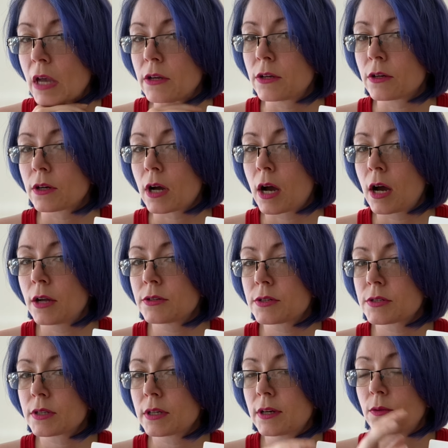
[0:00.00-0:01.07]
You're
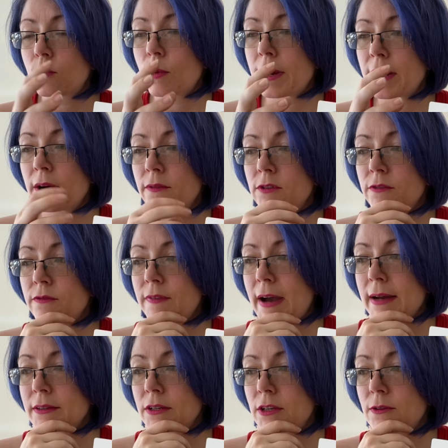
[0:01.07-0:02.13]
consciously aware of the
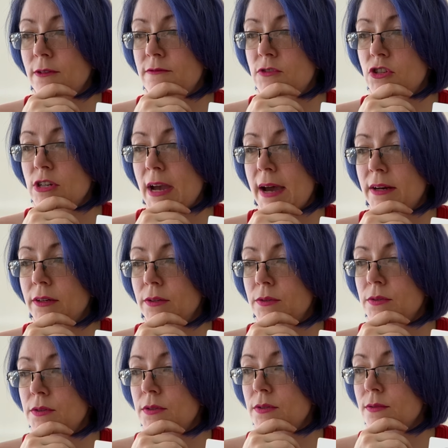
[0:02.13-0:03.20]
fact that you have
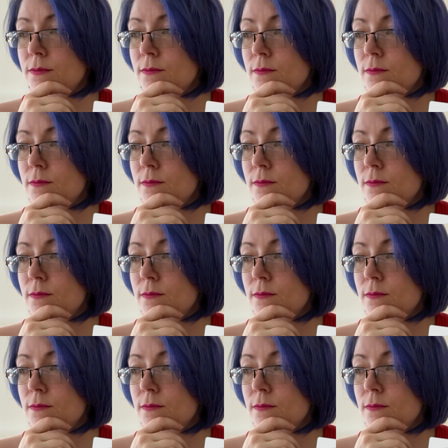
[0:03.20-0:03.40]
shadows.